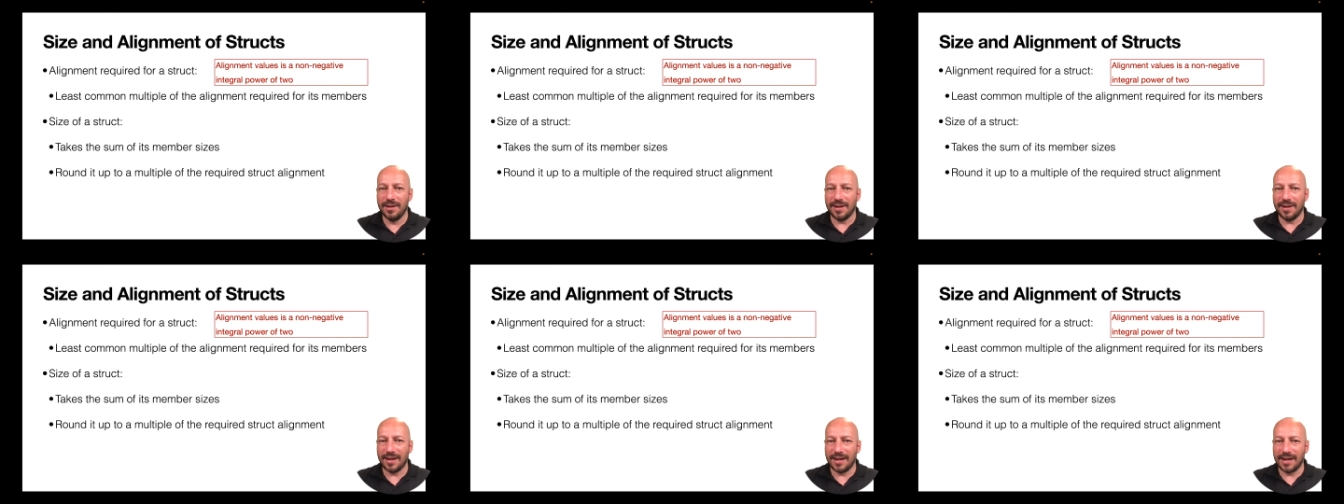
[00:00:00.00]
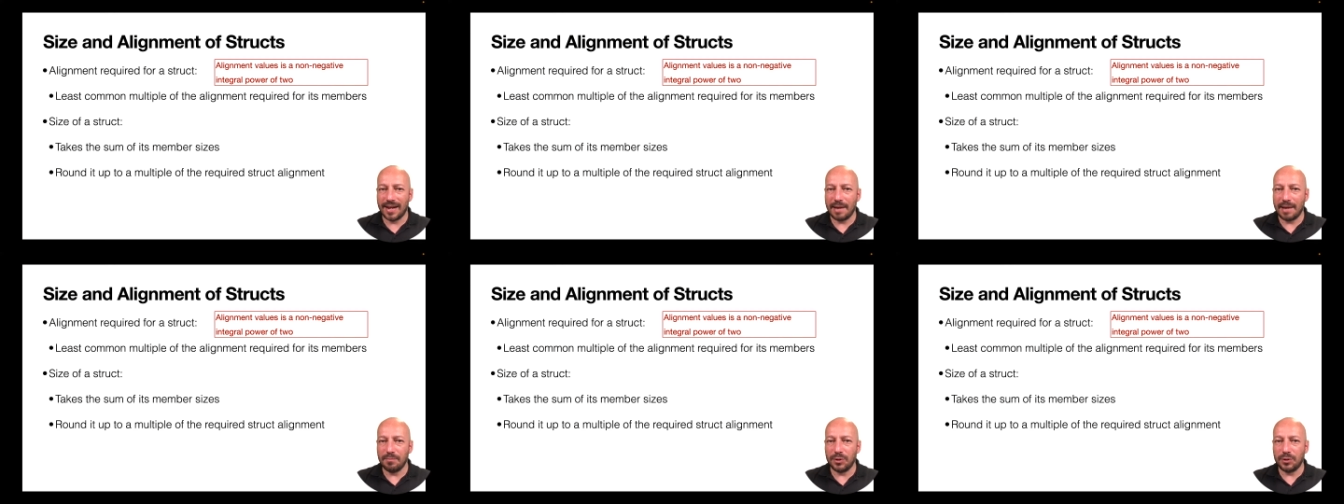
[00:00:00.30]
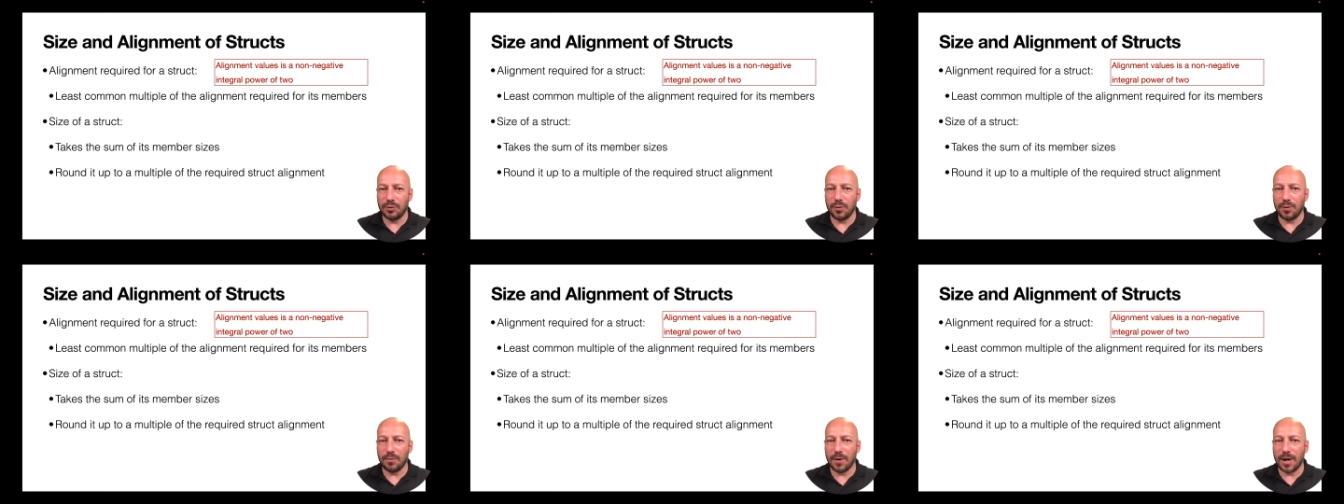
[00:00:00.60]
alignment
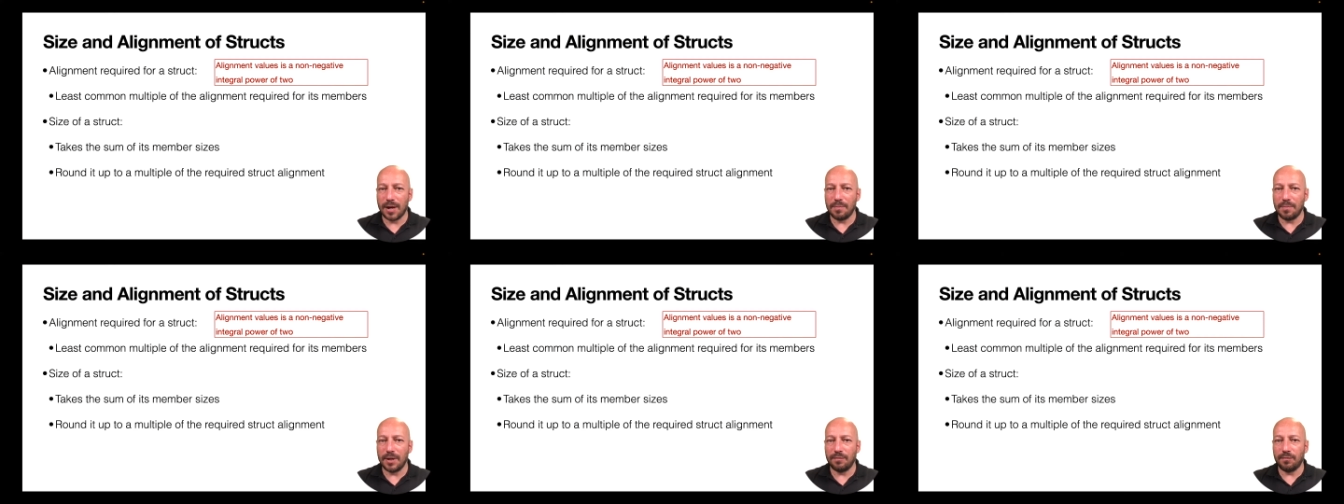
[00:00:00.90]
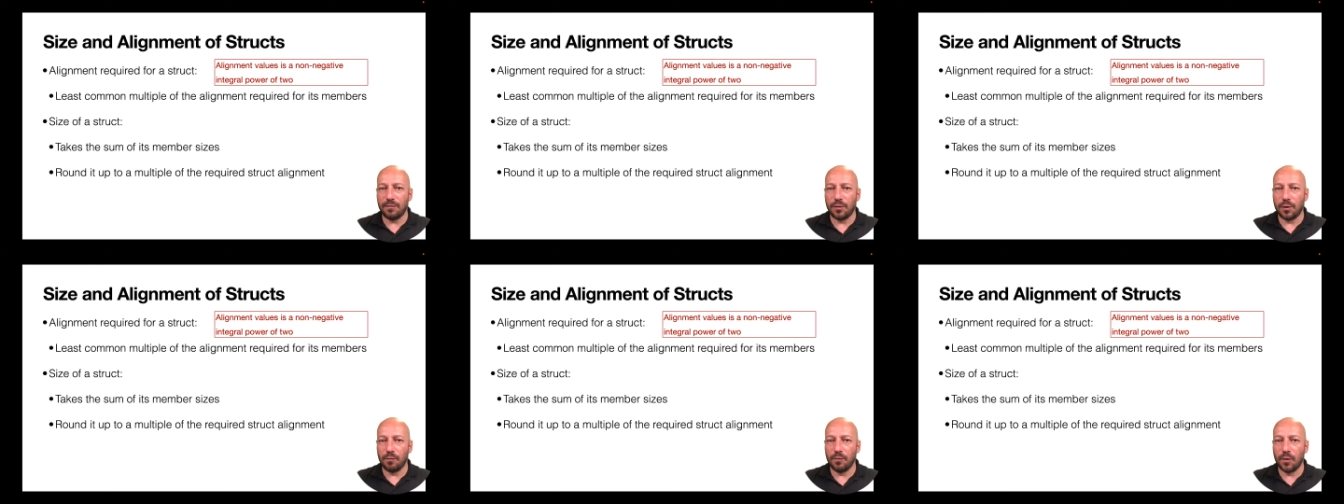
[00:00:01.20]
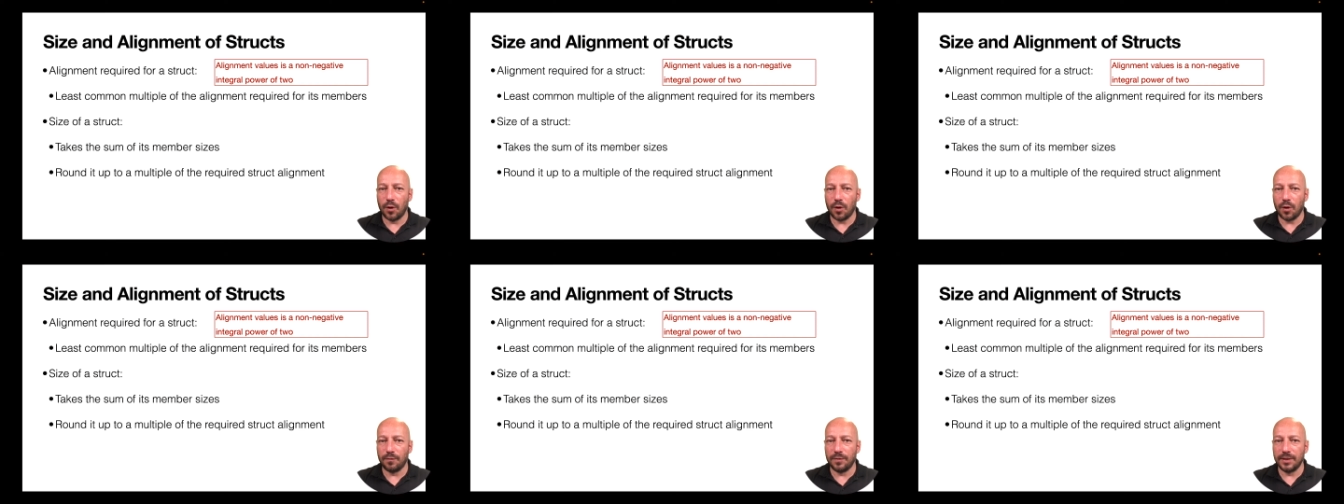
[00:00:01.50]
requirement for
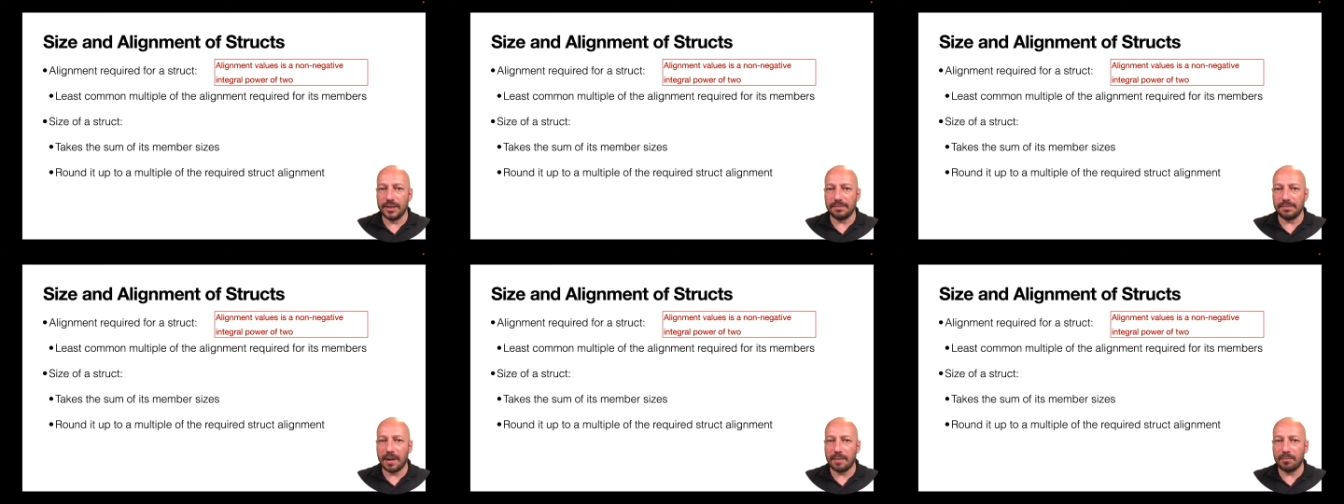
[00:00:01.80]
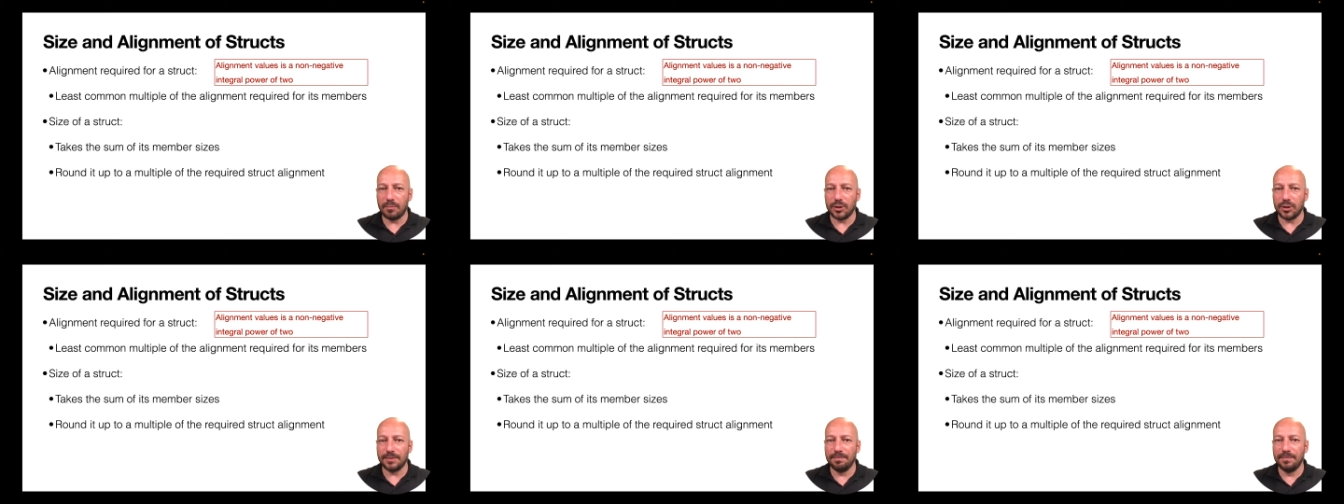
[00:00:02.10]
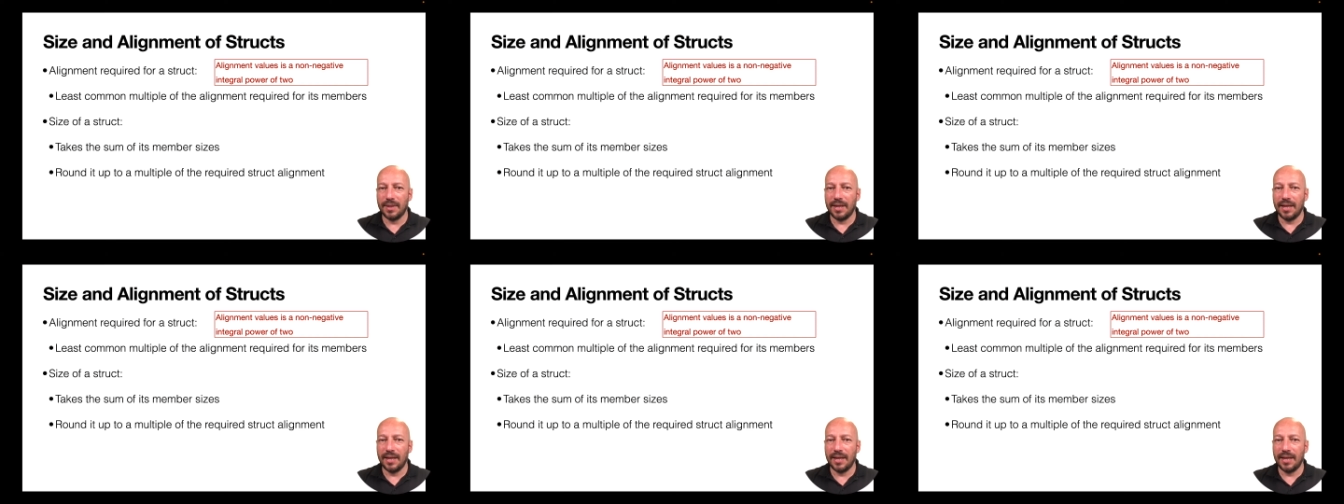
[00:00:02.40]
one of its members.